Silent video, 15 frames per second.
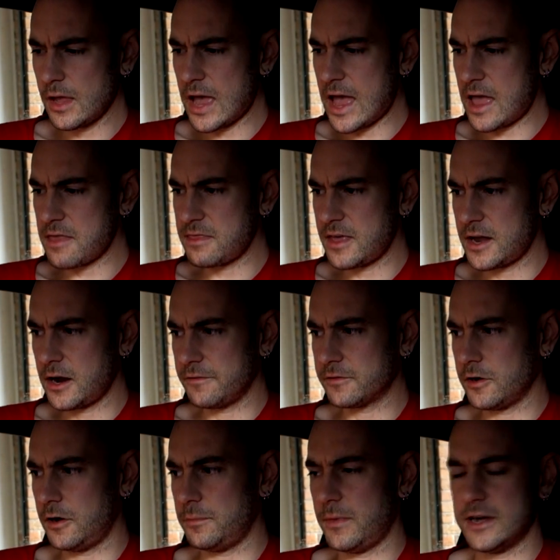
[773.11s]
And then I've
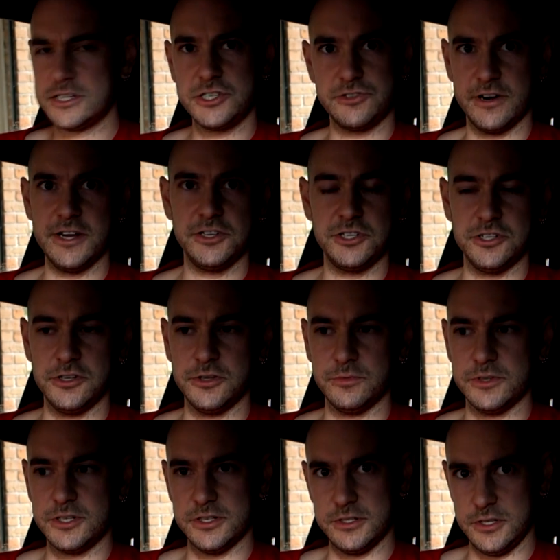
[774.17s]
got my street tune,
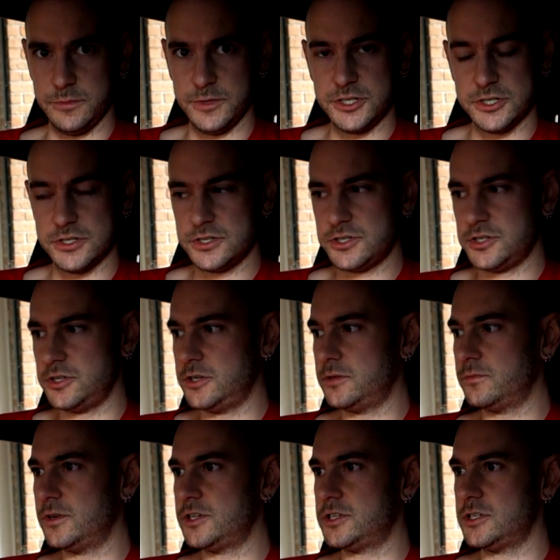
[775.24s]
which is the emissions
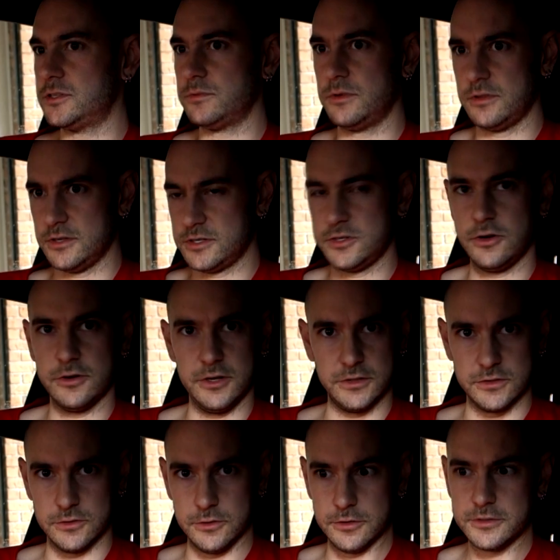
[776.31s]
tune, which is with the stock
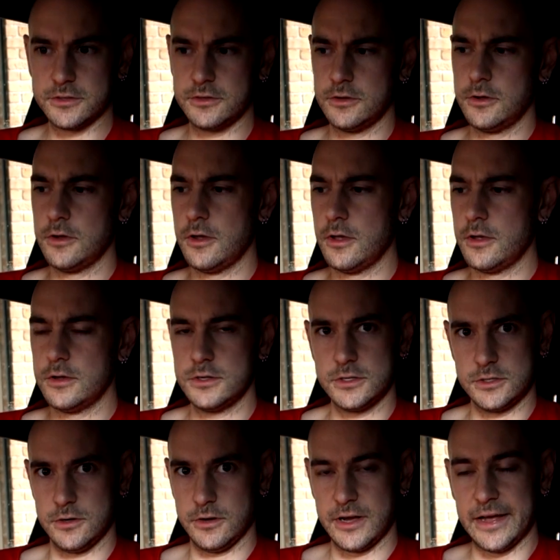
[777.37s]
exhaust,
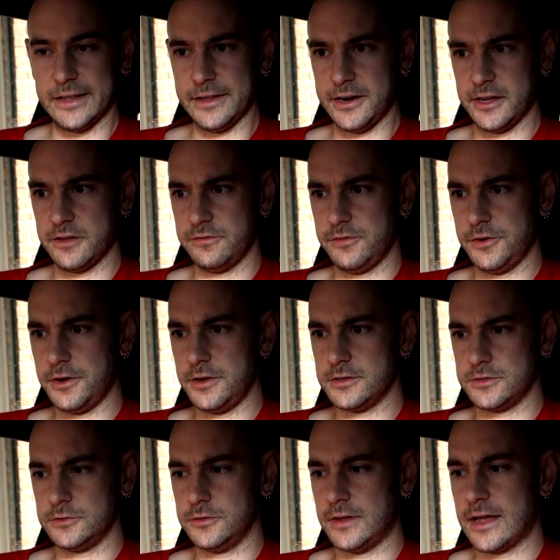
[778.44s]
stock catalytic
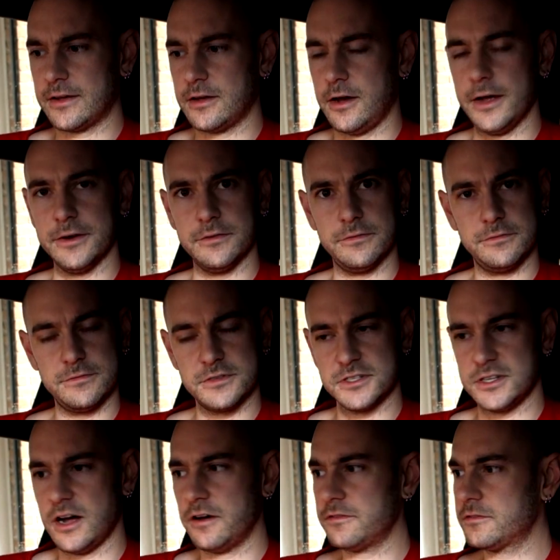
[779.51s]
converters and all that kind of
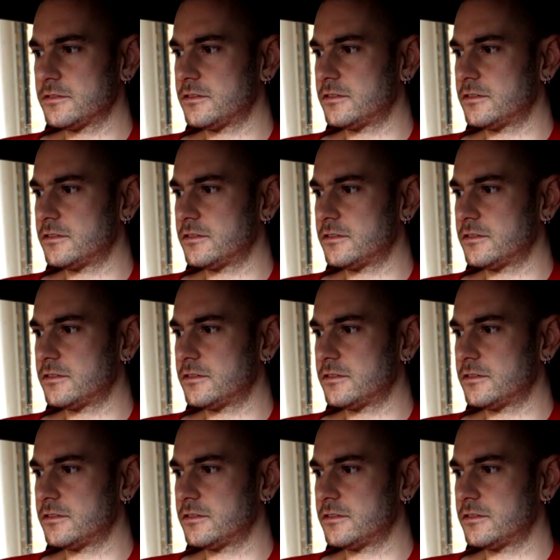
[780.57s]
stuff.